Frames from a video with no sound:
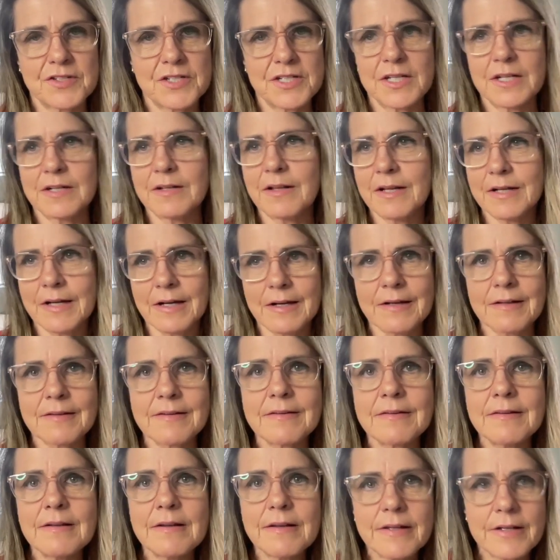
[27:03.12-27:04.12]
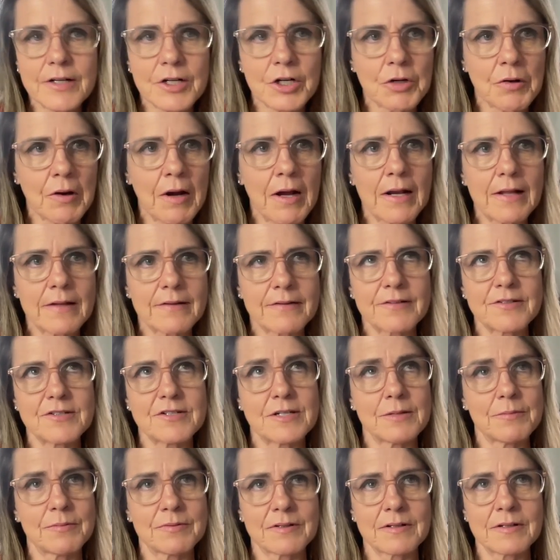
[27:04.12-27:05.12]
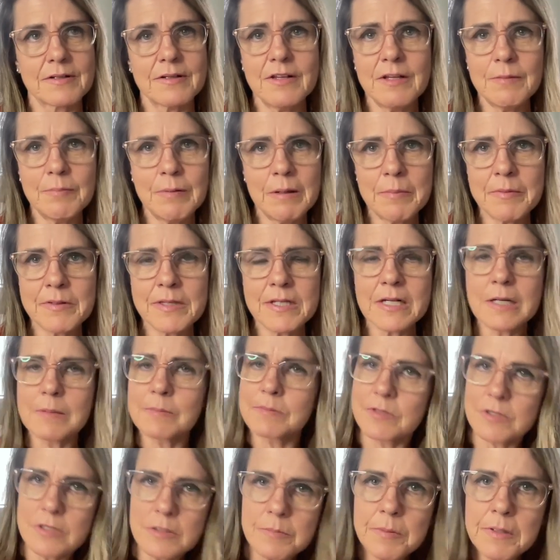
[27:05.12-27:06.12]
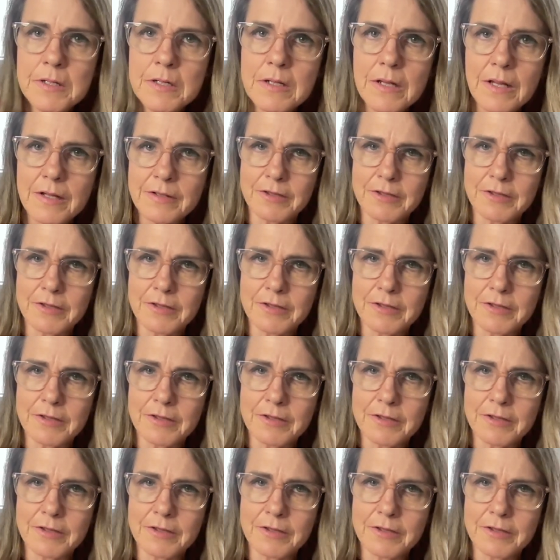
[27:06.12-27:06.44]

and she had like a gazillion credits. And she was like, "These people think I'm stupid.